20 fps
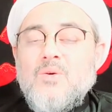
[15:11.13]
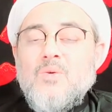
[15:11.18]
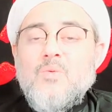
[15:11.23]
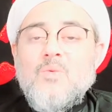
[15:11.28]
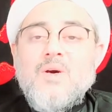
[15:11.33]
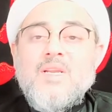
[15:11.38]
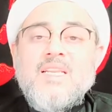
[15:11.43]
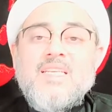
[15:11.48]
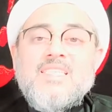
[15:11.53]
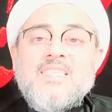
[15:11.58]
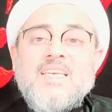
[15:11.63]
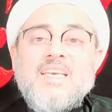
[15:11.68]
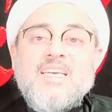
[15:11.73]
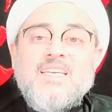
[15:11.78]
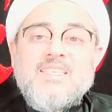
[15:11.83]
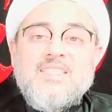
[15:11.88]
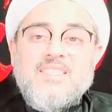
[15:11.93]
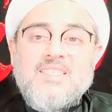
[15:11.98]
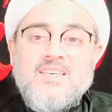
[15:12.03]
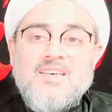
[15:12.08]
One is
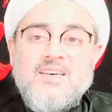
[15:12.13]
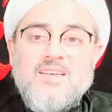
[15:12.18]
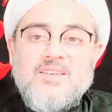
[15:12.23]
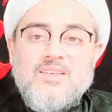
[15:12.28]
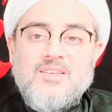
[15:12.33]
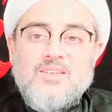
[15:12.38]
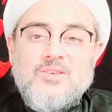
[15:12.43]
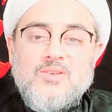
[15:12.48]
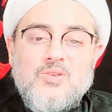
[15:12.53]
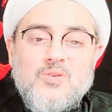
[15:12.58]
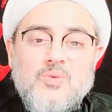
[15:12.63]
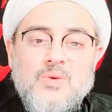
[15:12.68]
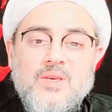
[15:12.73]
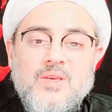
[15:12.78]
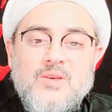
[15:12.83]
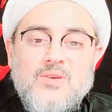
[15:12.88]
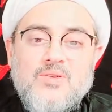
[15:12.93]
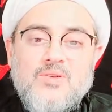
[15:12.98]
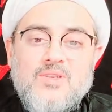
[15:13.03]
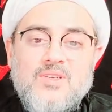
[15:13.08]
ihsan,
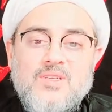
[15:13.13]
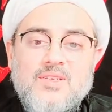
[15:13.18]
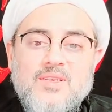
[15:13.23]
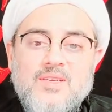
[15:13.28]
doing good.